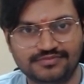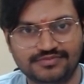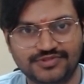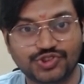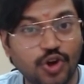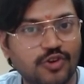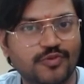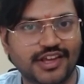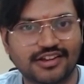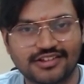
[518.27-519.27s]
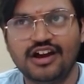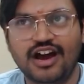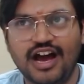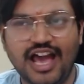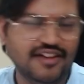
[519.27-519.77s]
solving?
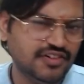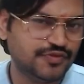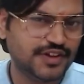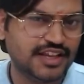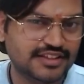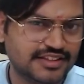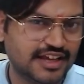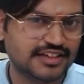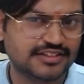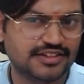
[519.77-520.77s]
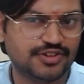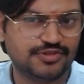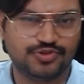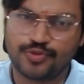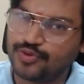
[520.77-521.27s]
I have a feeling that
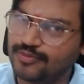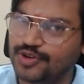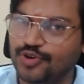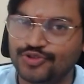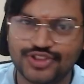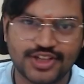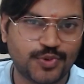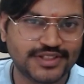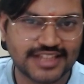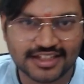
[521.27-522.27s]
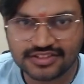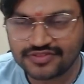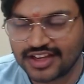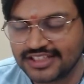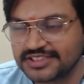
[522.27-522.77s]
you're probably going to say queen
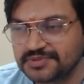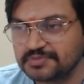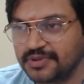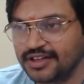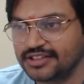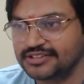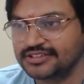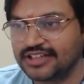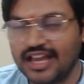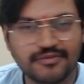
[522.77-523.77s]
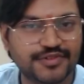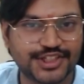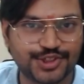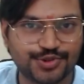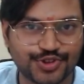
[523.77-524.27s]
sacrifice, but I'm
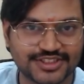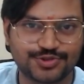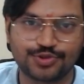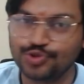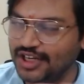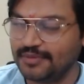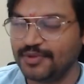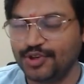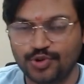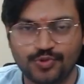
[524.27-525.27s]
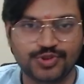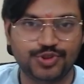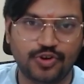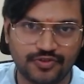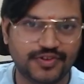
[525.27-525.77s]
very curious. So do let me know
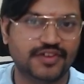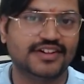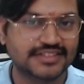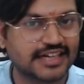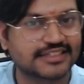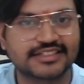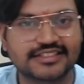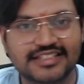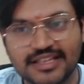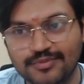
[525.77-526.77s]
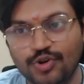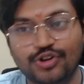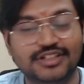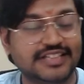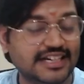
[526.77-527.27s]
your favorite tactical theme,
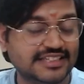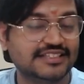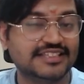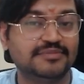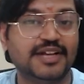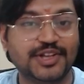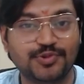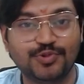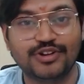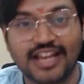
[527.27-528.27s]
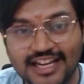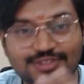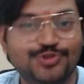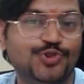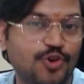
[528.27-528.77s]
or a tactical theme that you would
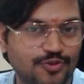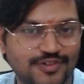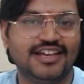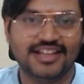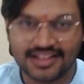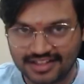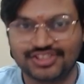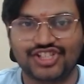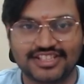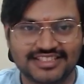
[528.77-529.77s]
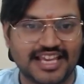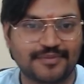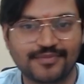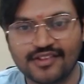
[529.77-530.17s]
like to solve in a chess game.